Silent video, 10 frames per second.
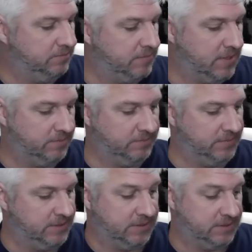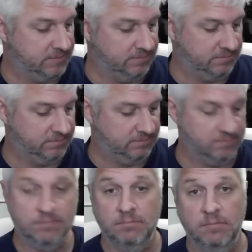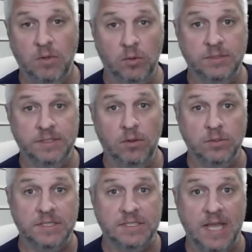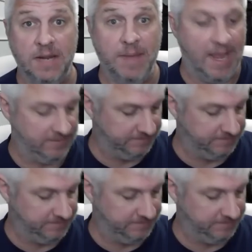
No, it just holds the slide back.